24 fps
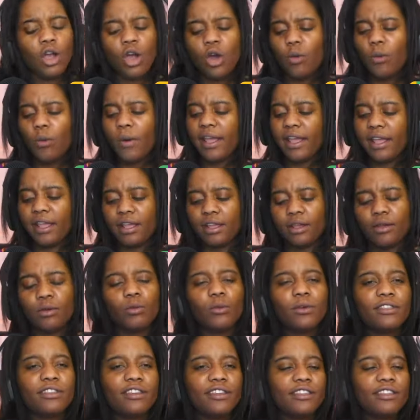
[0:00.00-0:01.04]

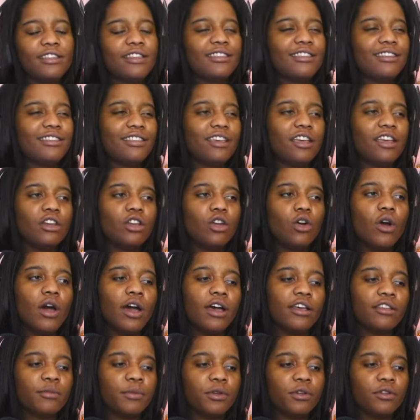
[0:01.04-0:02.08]
Wait, is he saying no
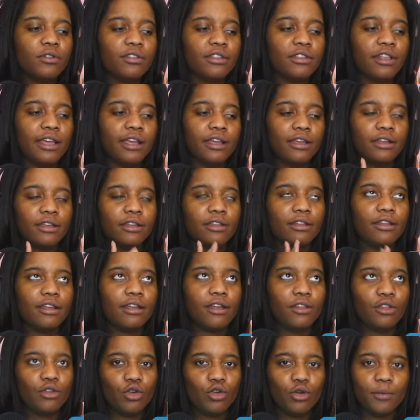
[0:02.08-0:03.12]
hospitals like...
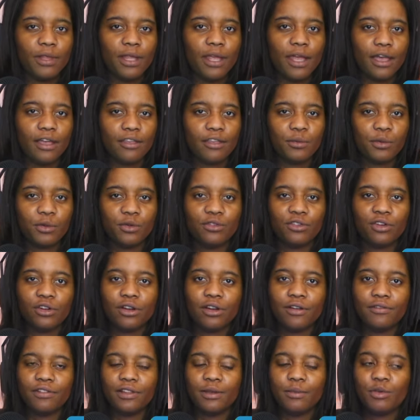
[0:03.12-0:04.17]
Normally hospitals are
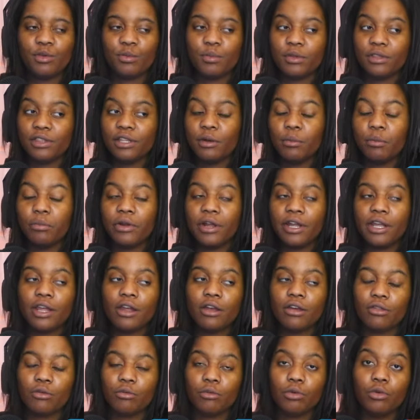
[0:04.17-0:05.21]
off limits, but they're
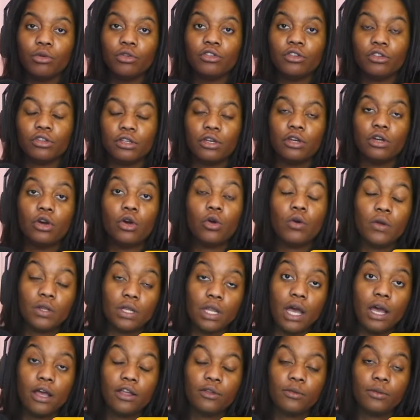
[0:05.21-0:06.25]
breaking all the rules, so they'll go in
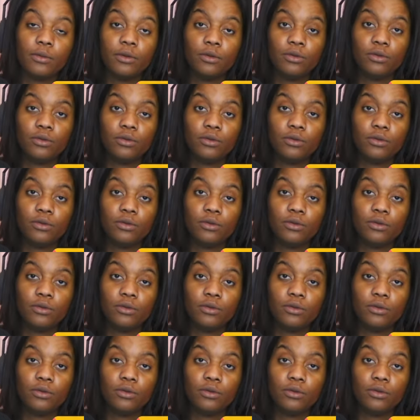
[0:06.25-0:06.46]
the hospital